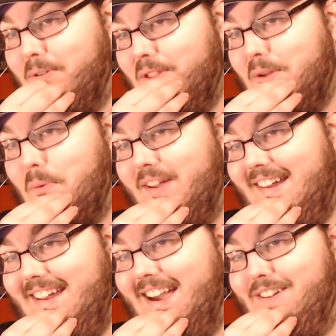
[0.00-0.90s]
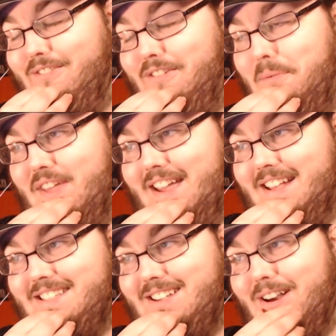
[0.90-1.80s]
pull the win out of him
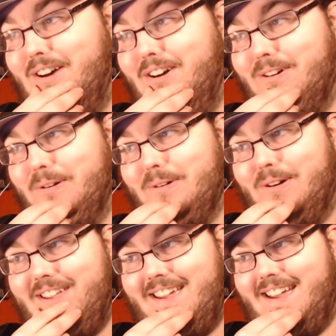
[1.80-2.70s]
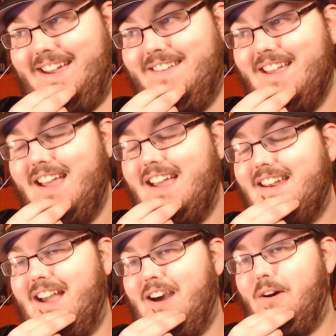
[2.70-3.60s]
this. Oh, okay.
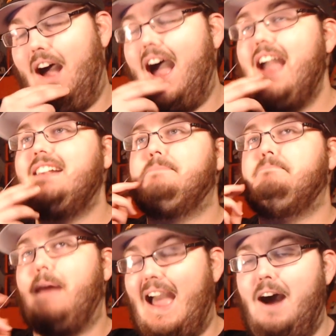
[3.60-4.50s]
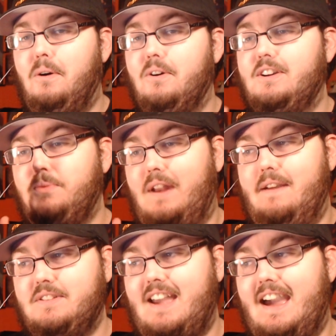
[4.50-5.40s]
Now, ice power is what I
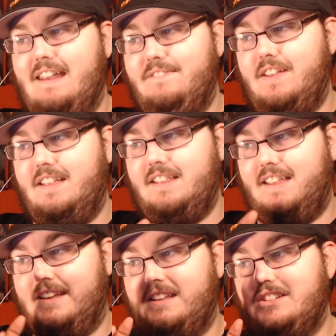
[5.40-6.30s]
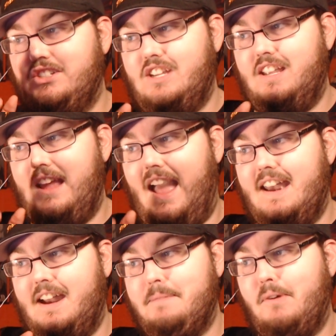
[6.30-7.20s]
was kind of feeling like she
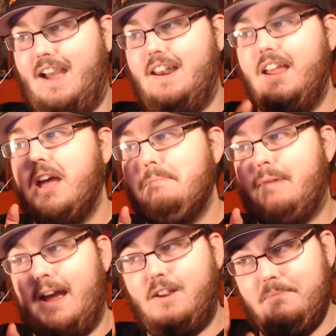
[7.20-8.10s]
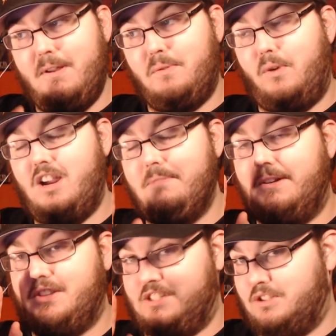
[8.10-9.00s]
had an upper hand, but I could be wrong
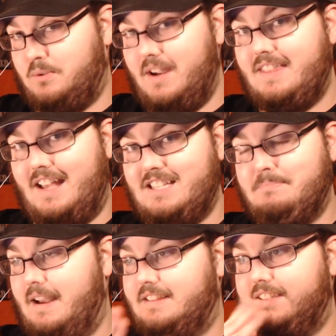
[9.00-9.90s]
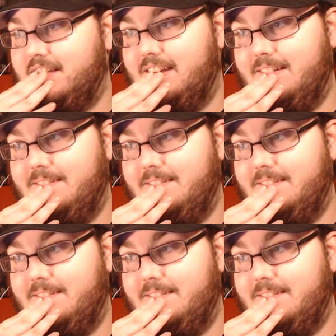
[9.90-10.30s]
about the strength aspect.